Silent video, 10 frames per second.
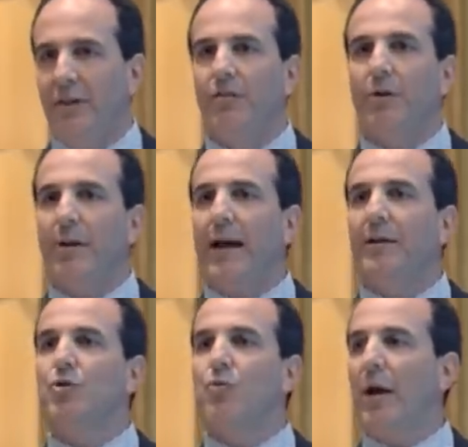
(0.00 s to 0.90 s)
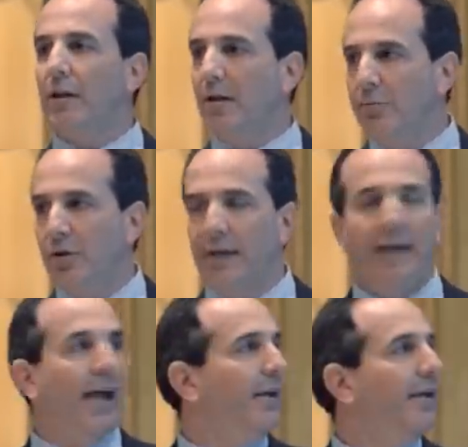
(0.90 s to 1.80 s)
if your brand is well
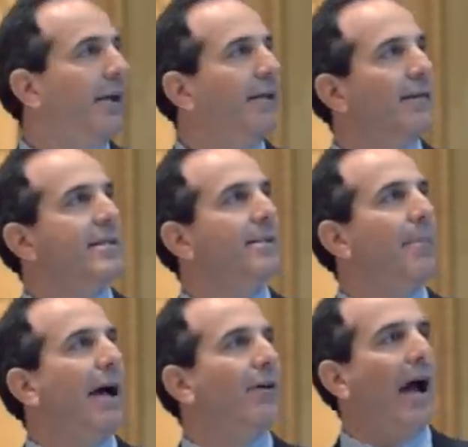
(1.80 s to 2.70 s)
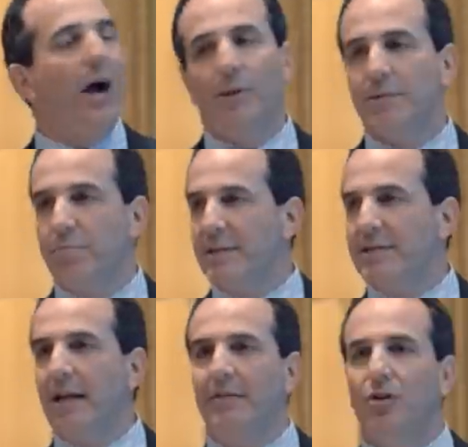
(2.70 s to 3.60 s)
communicated, it doesn't matter how it's
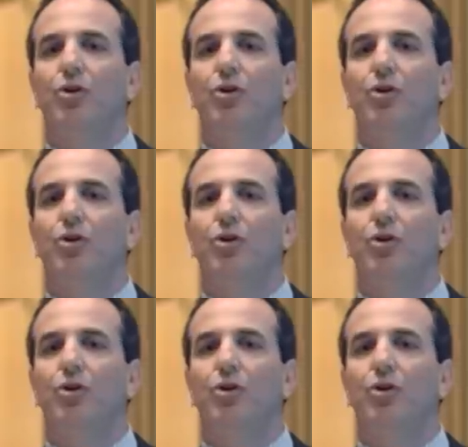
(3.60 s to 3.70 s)
presented.